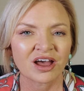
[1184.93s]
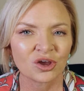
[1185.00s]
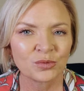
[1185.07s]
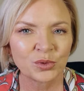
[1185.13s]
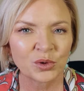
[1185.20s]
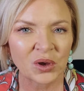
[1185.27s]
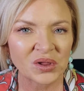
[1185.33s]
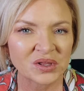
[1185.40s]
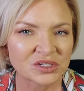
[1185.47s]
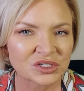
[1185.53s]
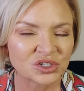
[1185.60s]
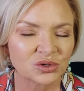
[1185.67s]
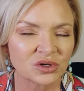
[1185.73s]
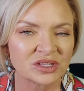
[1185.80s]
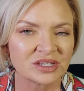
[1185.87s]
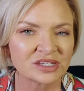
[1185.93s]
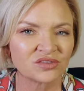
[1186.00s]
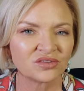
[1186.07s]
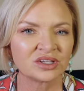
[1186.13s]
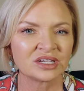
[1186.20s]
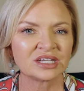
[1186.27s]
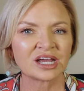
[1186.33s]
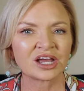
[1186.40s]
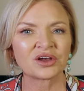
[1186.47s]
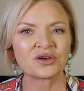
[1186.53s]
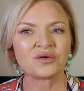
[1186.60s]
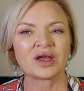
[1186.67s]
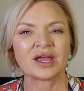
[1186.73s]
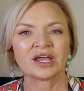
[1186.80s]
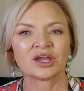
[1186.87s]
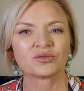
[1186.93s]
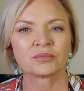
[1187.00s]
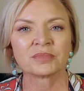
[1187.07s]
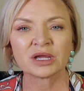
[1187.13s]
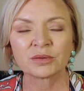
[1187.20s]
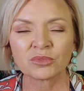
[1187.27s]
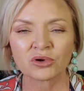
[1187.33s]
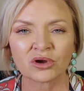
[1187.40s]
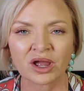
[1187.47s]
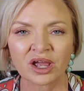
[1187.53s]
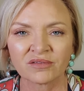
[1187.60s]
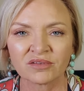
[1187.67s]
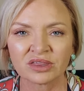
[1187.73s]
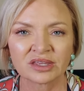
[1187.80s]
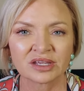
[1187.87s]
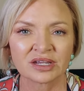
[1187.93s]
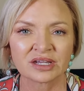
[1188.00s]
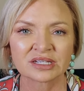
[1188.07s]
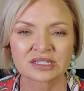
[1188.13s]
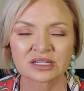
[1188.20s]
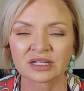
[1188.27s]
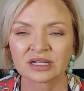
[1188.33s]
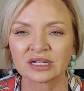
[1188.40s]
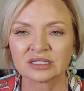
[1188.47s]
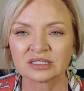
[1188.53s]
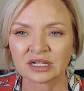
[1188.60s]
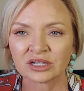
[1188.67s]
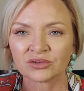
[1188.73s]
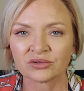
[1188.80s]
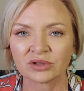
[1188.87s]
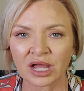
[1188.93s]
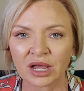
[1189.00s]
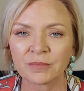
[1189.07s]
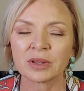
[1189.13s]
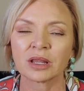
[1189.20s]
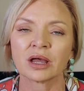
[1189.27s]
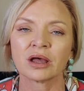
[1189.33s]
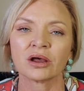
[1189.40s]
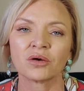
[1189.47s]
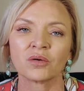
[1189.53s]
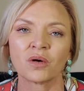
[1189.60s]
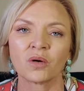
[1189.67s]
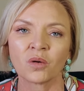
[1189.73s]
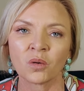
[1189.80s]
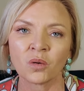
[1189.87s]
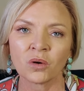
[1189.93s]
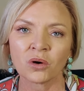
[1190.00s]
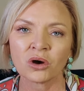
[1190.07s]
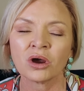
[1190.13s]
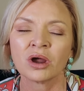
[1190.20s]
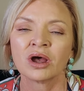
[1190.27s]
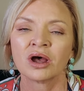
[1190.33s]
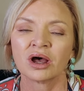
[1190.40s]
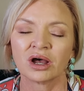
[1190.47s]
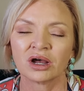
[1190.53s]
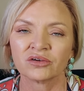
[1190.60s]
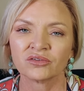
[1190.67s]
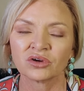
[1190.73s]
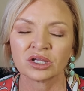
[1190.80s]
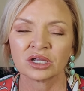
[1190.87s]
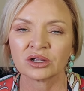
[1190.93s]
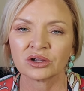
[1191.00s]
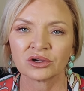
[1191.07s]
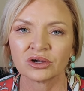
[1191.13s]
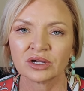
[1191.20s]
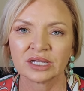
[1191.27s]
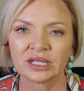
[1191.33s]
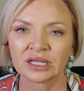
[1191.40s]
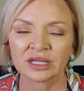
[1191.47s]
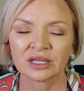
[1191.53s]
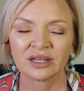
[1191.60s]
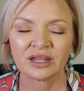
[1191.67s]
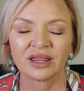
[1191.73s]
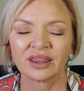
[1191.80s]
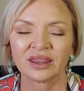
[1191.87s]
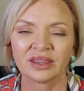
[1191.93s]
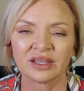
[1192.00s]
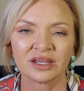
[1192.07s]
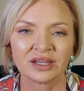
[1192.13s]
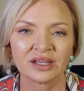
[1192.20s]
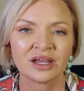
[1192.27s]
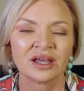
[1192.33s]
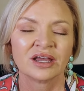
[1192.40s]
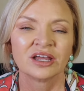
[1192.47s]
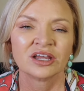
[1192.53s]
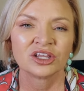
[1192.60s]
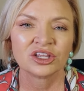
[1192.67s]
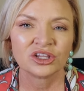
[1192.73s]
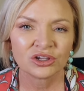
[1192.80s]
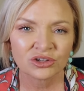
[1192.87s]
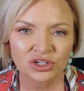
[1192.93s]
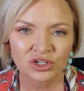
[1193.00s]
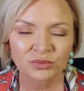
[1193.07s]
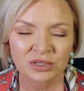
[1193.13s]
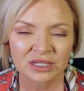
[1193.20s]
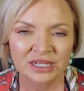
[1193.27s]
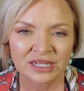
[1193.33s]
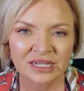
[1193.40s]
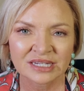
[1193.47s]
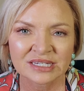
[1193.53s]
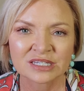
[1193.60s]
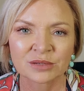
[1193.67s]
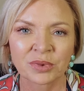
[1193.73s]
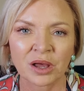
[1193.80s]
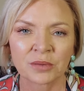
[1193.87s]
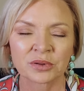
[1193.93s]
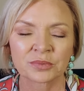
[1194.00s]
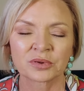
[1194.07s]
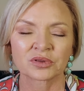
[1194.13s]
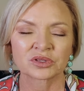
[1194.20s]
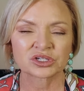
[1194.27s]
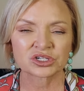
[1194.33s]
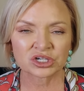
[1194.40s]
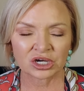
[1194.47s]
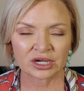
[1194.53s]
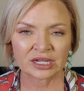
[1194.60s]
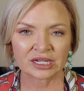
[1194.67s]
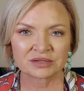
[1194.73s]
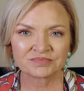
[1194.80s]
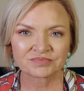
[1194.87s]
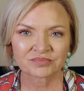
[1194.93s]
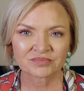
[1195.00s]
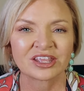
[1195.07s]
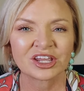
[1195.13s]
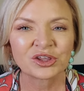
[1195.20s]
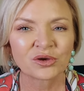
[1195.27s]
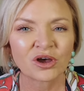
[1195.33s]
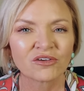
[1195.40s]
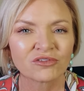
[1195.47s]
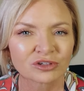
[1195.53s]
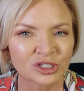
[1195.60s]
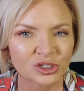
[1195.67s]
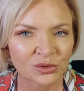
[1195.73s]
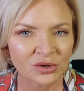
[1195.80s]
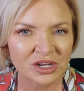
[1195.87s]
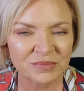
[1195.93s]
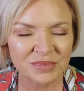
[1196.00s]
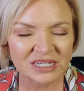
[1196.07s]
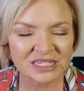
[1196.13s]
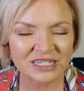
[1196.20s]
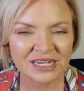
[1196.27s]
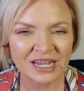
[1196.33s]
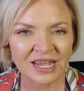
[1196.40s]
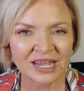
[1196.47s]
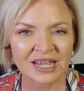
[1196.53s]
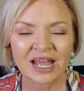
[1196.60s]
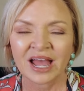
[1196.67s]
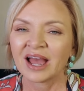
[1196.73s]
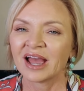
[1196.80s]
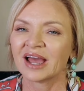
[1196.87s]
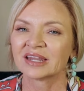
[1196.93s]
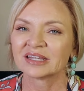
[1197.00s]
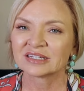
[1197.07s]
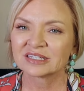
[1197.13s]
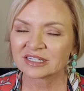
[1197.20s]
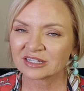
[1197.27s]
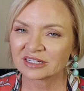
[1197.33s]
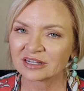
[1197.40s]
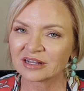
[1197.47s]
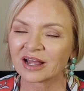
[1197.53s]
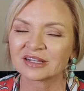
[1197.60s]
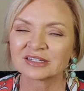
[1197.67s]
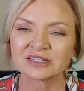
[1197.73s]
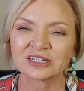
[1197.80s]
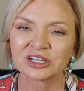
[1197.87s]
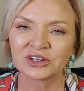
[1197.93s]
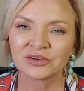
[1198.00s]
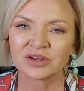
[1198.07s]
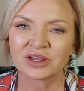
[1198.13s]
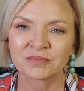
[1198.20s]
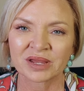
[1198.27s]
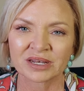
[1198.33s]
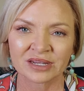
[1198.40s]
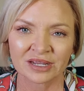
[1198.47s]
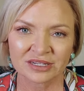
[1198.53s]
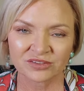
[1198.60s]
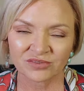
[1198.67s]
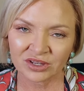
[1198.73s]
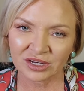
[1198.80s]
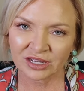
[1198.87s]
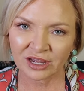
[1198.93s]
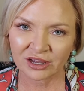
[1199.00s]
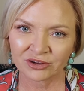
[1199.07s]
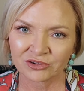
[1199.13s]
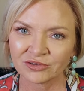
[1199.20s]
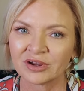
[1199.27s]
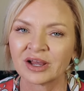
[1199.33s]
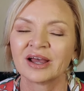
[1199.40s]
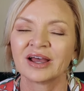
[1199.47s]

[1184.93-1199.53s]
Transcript: I hope you all enjoyed this video and remember everything is linked either down below or over here in the YouTube links that pop up on the screen. Thank you all for joining me today and until I see you in my next video,